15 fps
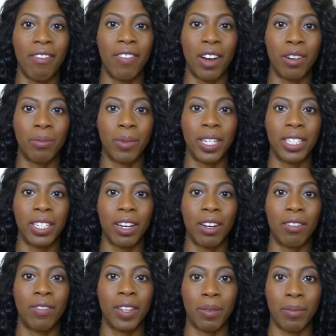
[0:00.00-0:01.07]
found
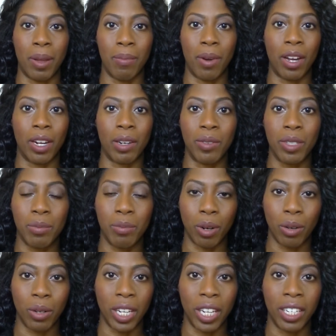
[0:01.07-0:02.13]
myself, like, my body was
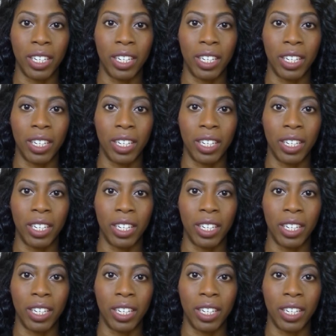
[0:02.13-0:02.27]
broken,